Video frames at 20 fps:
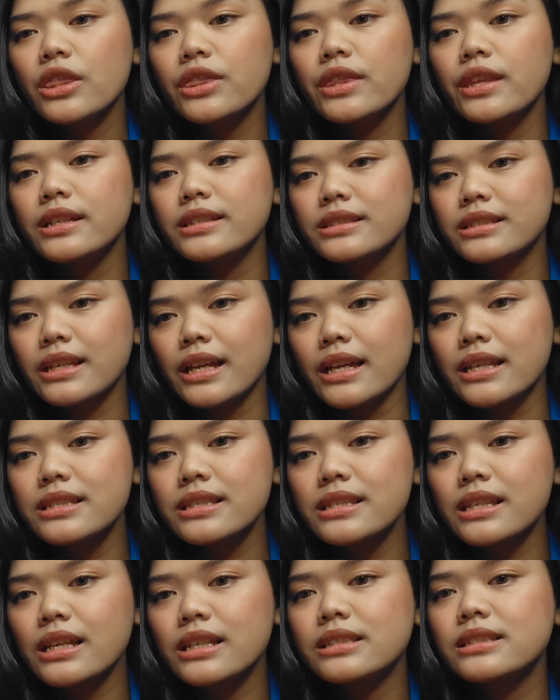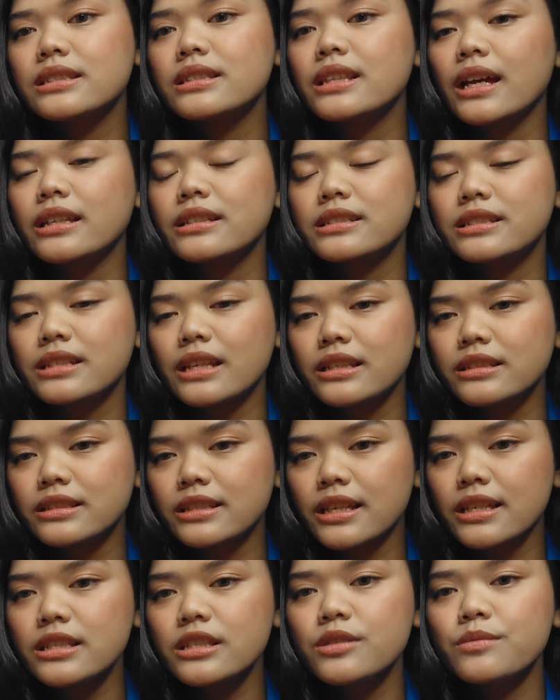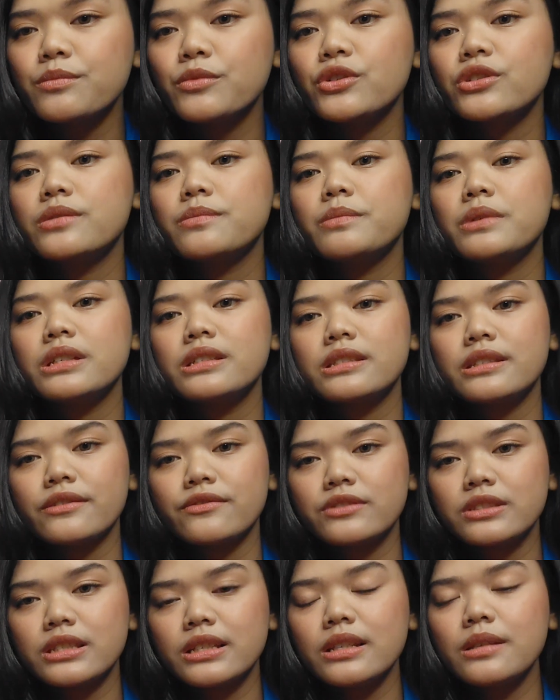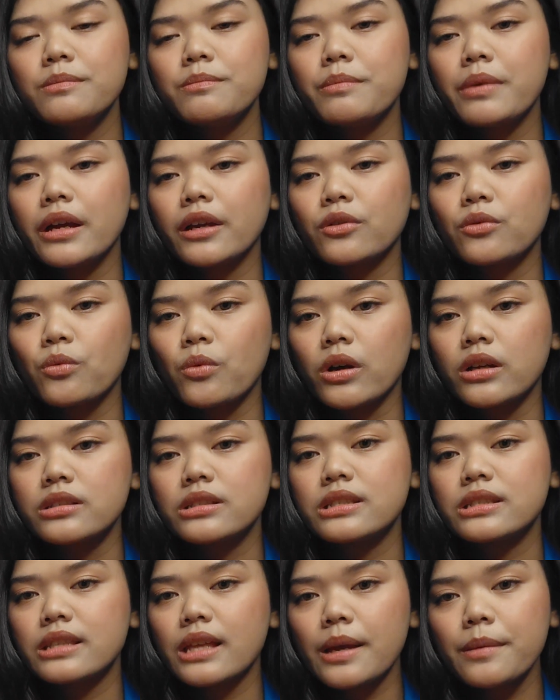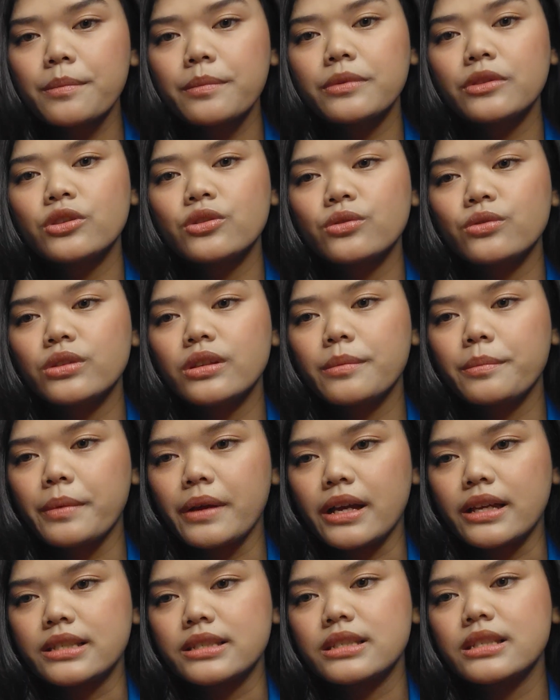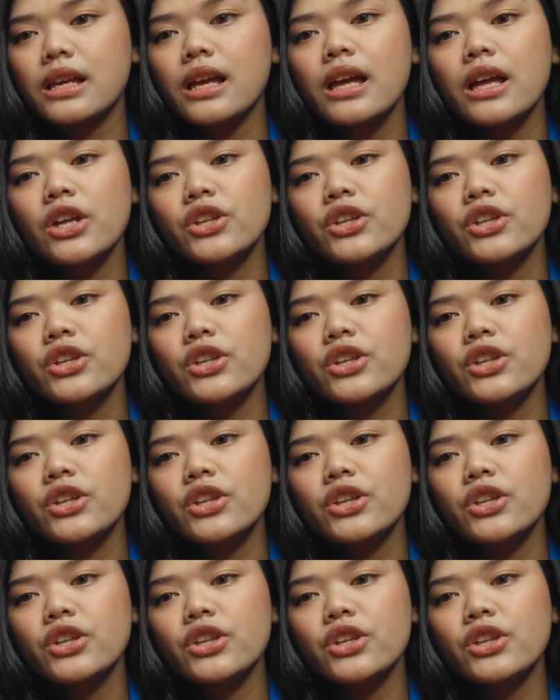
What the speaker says: the tense is that sentence must be shifted back one step to the past.